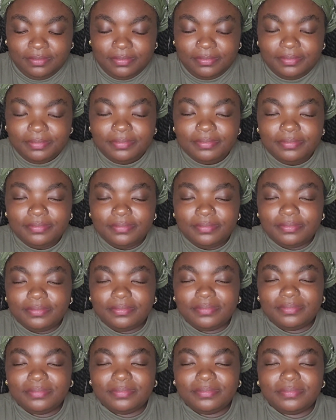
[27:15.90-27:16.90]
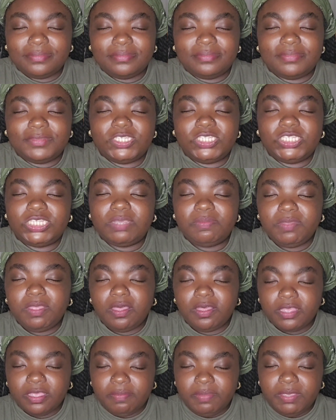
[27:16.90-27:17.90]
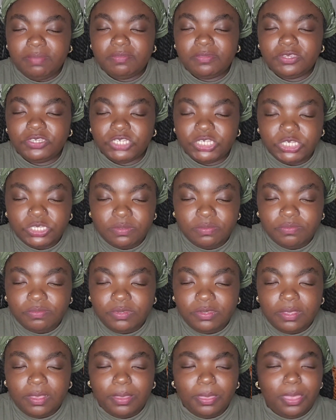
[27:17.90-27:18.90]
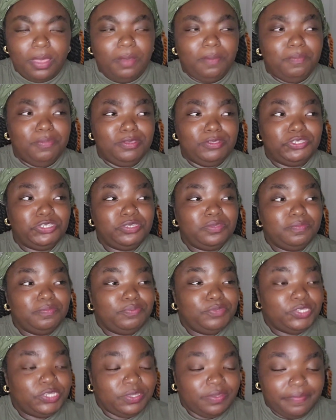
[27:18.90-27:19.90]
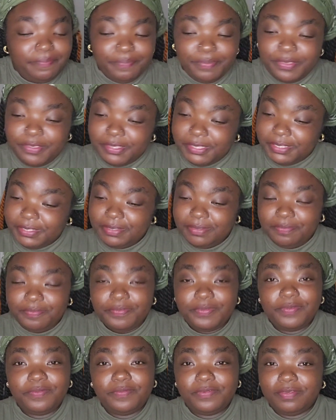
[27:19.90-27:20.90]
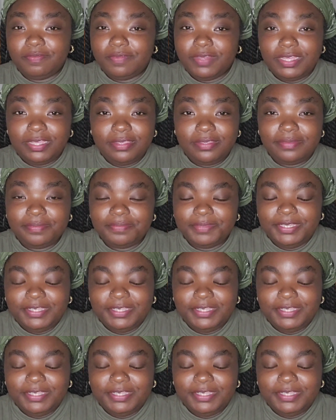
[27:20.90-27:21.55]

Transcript: Some y'all could be magi- about uh, what?